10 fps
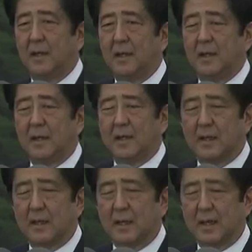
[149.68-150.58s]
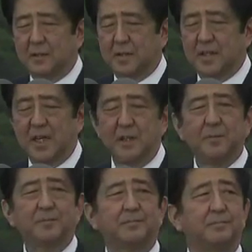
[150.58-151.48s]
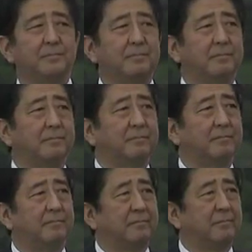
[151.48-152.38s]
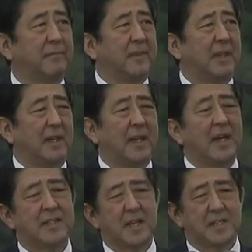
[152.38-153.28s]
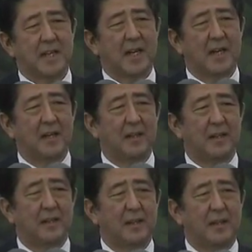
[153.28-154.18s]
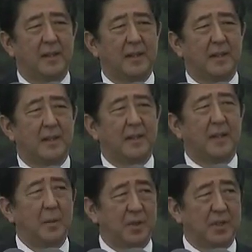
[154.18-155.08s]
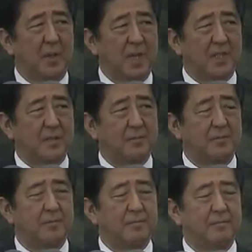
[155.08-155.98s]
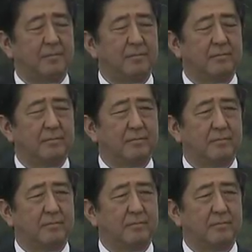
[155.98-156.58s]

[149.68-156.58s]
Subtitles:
is the final resting place for a tremendous number of sailors and Marines.